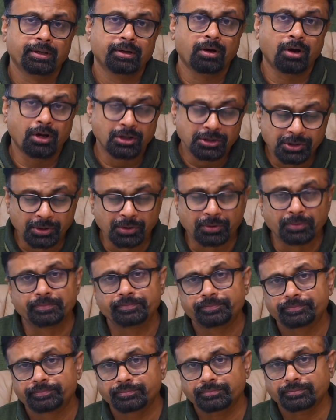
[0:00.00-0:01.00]

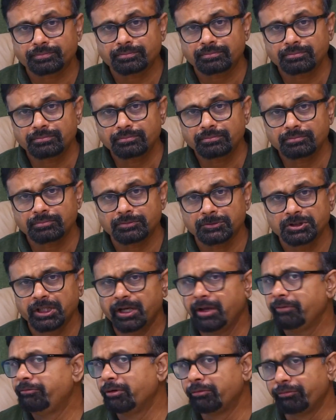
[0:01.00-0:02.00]
Also,
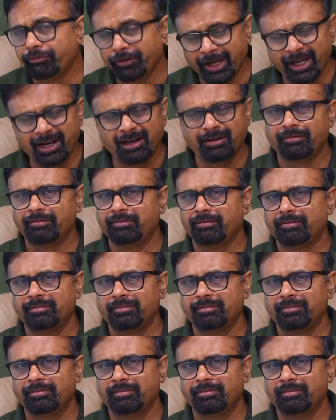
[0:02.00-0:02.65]
if you feel